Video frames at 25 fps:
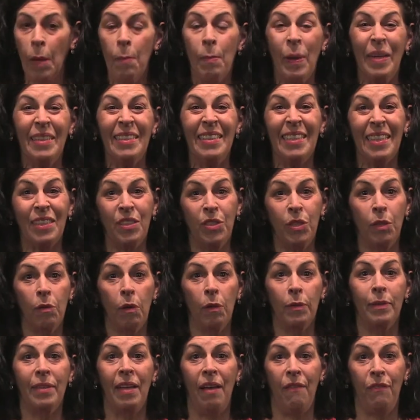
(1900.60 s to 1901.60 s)
My
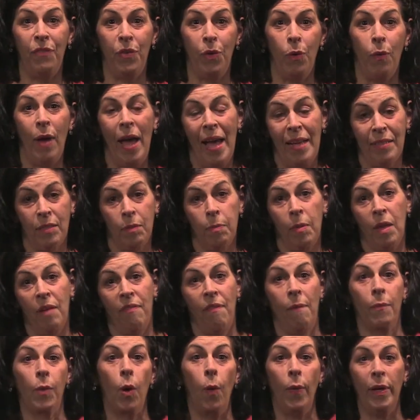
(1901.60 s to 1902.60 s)
6-year-old nephew asked me
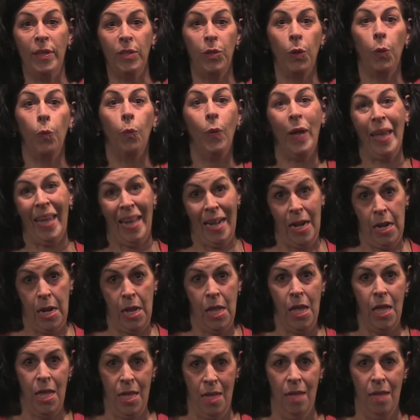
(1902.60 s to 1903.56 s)
if I'm going to win.